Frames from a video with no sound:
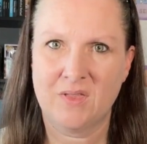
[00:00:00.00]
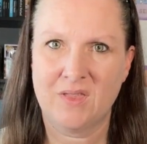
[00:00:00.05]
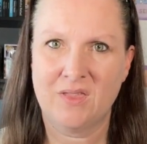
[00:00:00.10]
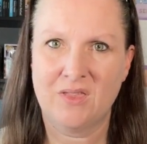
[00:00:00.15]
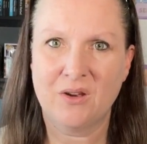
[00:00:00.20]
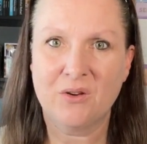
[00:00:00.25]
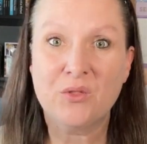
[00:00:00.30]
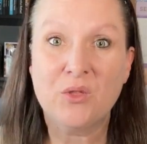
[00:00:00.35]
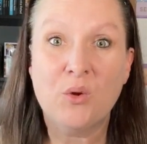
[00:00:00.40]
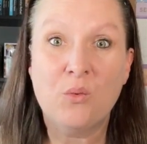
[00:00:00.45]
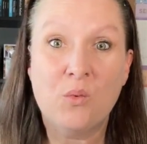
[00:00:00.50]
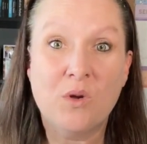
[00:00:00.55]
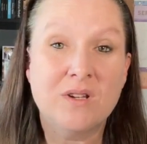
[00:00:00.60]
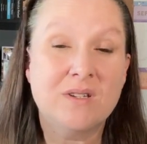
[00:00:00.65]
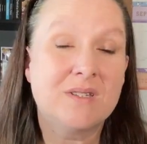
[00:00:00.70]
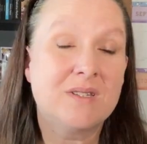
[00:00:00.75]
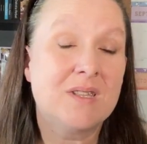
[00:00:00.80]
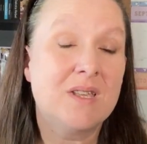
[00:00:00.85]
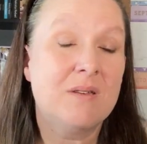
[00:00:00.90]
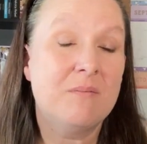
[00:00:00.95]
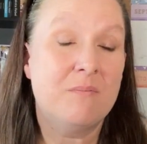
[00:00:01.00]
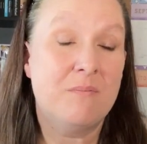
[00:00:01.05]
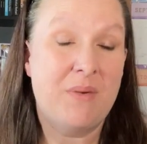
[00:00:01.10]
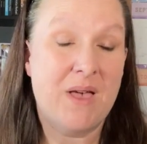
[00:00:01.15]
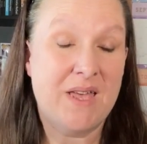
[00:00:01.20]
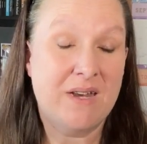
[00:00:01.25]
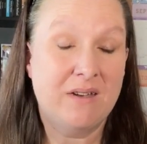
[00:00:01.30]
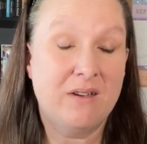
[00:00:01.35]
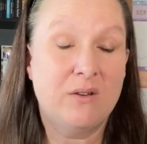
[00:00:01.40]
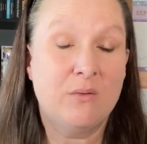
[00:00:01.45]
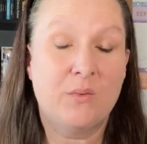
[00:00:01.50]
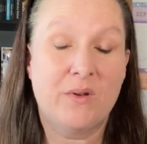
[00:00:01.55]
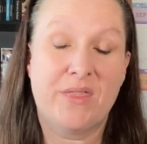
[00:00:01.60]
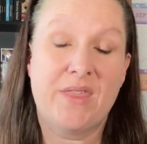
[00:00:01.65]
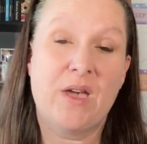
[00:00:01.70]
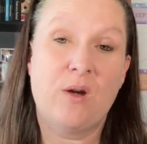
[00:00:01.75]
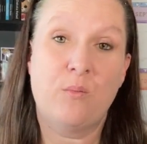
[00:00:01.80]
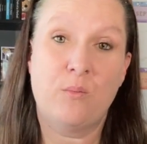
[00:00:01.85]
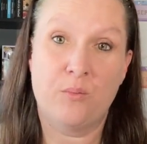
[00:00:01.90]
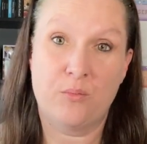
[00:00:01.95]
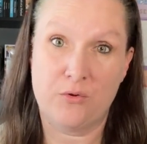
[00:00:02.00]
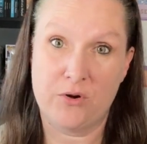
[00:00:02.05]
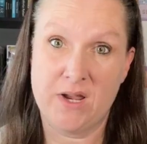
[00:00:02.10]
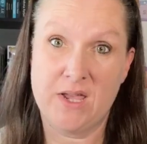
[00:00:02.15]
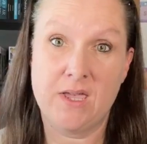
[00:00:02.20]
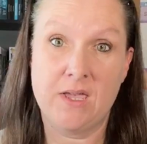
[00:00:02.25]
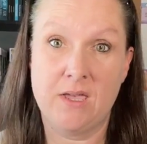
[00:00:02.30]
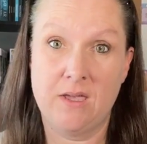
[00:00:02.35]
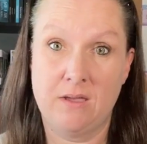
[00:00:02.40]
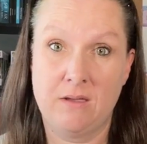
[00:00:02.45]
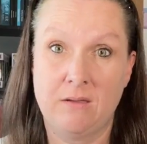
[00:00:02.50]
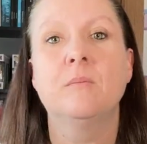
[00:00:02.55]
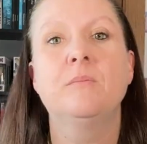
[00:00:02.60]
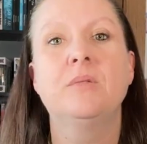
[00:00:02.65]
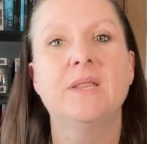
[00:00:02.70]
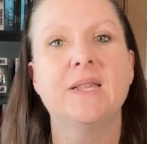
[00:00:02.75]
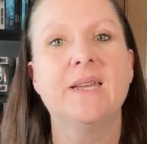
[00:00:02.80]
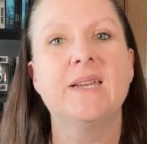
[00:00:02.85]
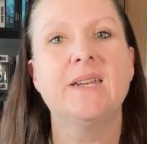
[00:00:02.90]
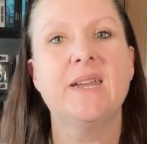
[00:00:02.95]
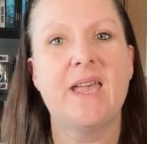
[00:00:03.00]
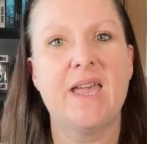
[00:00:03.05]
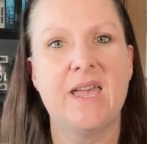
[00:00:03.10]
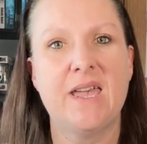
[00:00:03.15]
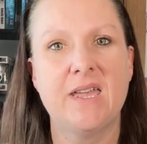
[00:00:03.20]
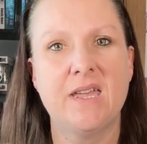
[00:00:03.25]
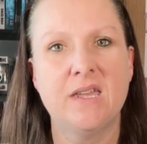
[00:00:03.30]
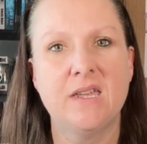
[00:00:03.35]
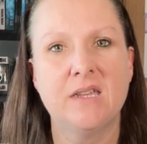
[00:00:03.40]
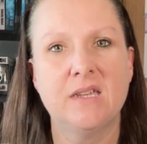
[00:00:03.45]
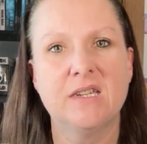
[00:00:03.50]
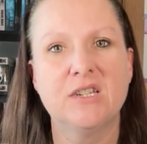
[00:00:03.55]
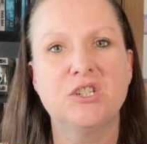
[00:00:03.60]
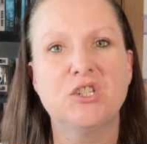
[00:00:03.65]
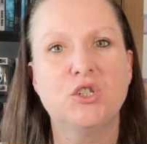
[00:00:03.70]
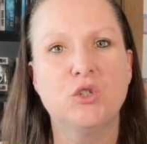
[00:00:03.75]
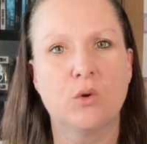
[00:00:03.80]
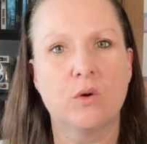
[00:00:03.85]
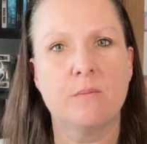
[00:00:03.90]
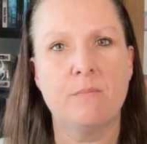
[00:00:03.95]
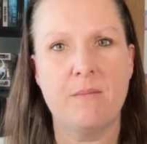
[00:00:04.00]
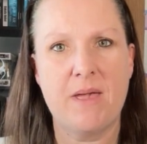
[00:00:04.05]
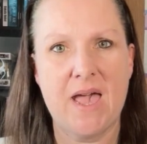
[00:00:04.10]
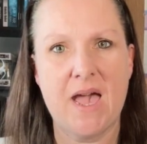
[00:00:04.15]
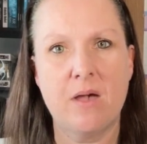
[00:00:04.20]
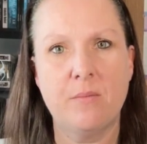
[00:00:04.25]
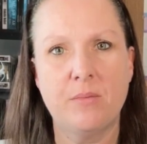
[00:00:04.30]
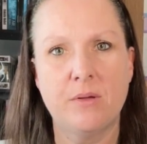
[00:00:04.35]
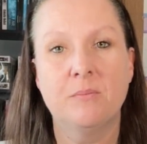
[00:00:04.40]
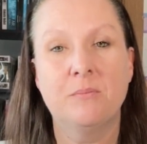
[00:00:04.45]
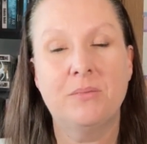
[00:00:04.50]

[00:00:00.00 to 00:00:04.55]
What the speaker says: They're the ones that bend without breaking. Plan A is your map.